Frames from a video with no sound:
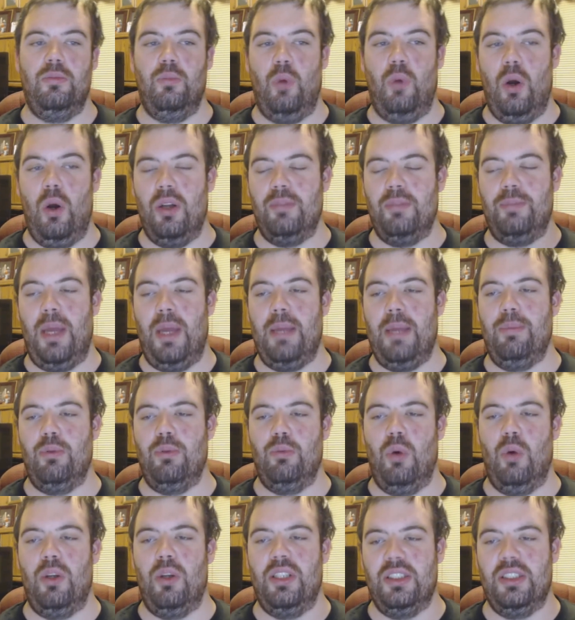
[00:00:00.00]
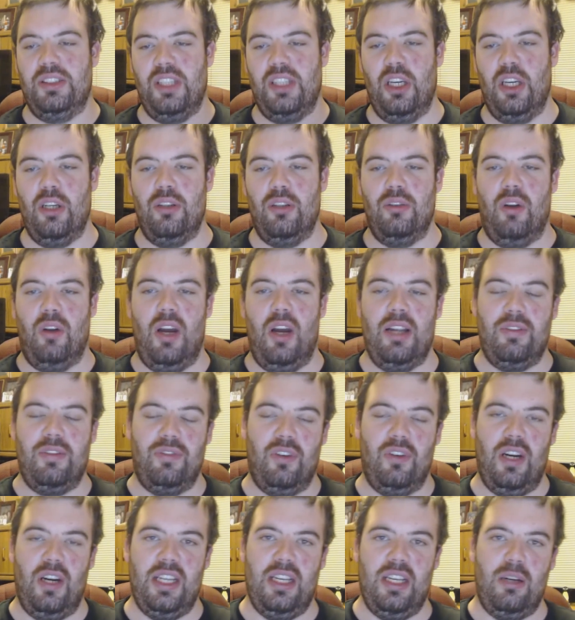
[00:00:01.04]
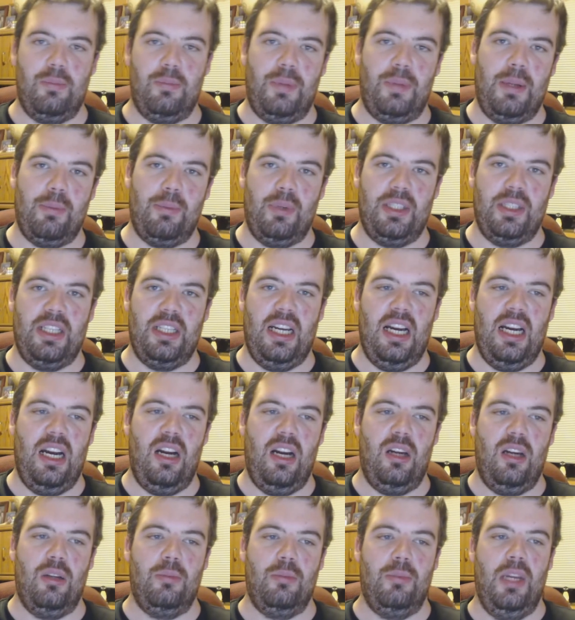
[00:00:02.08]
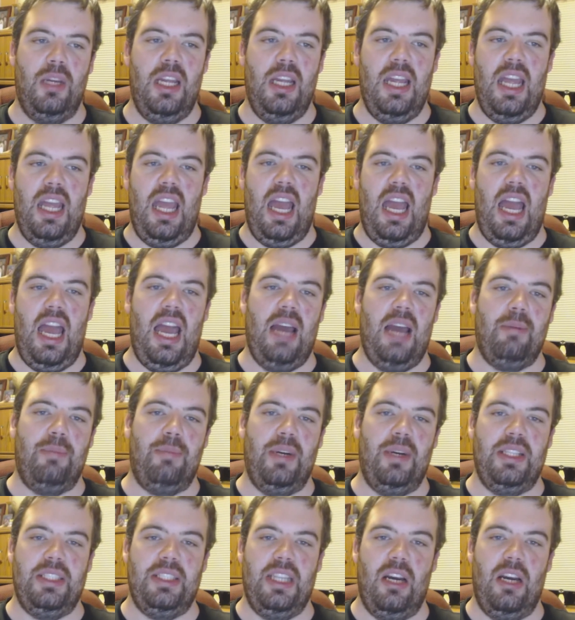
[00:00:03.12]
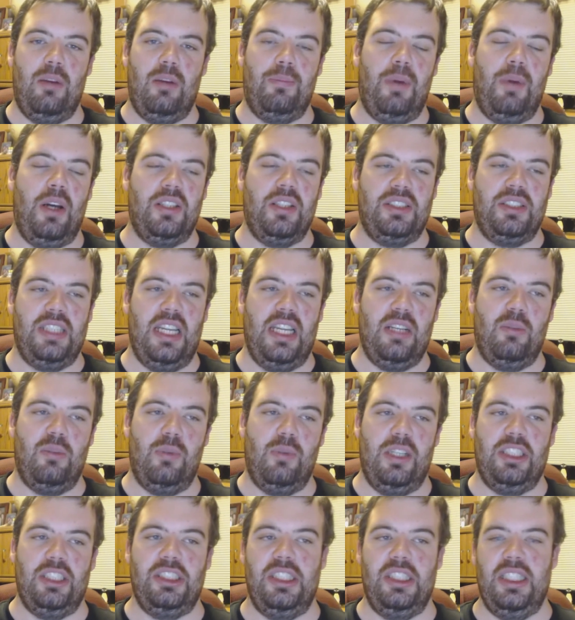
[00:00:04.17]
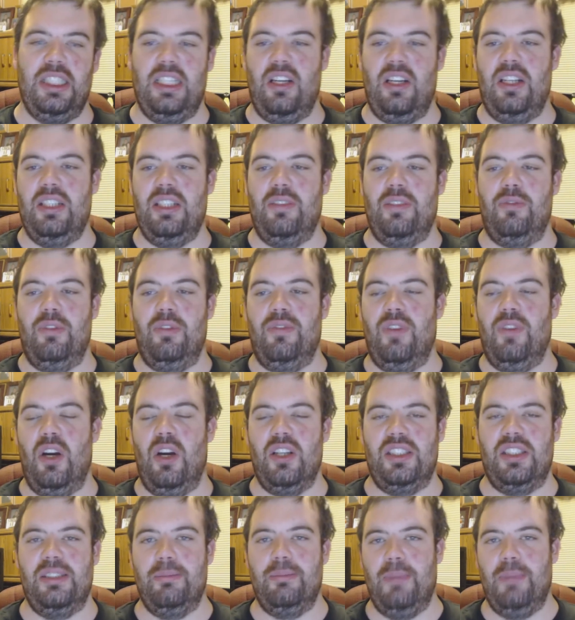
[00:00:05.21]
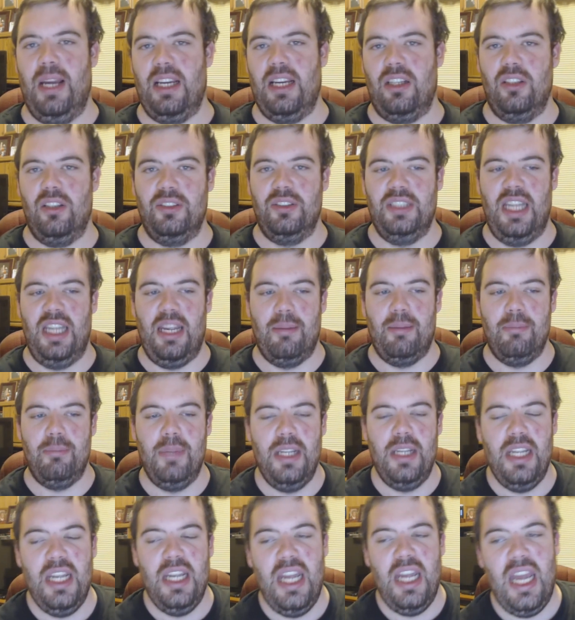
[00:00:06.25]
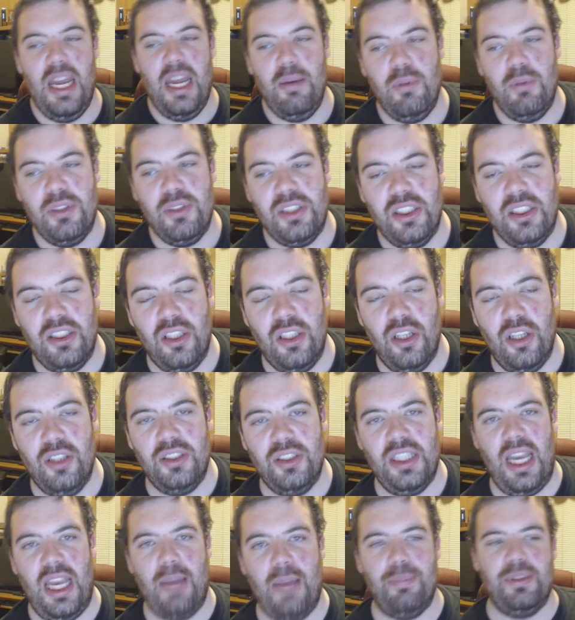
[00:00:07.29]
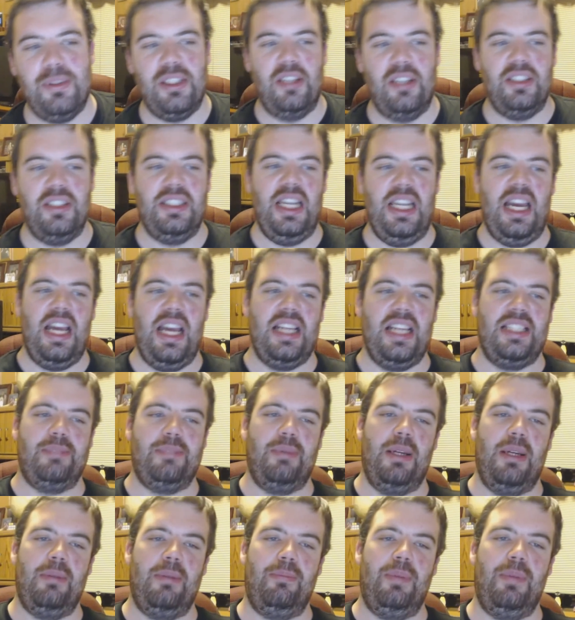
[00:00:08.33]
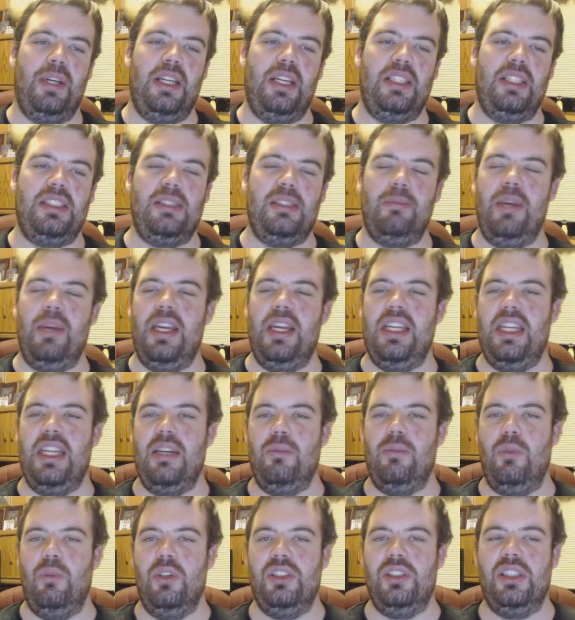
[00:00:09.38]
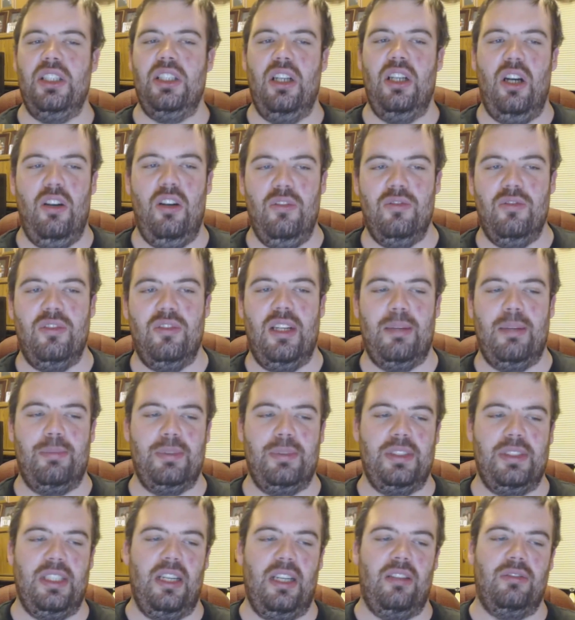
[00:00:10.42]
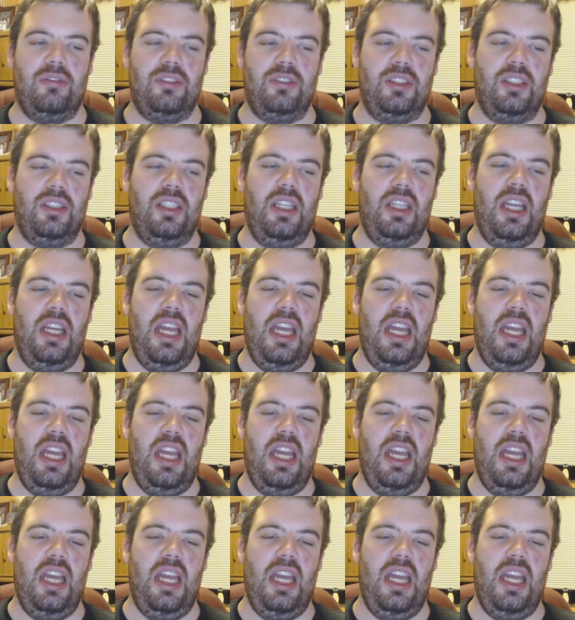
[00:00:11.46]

what people want to do, like find old people in a home, but the old person getting a wish and it kind of reversing back on them. It was a good episode in that aspect, but to me, it wasn't a horror episode.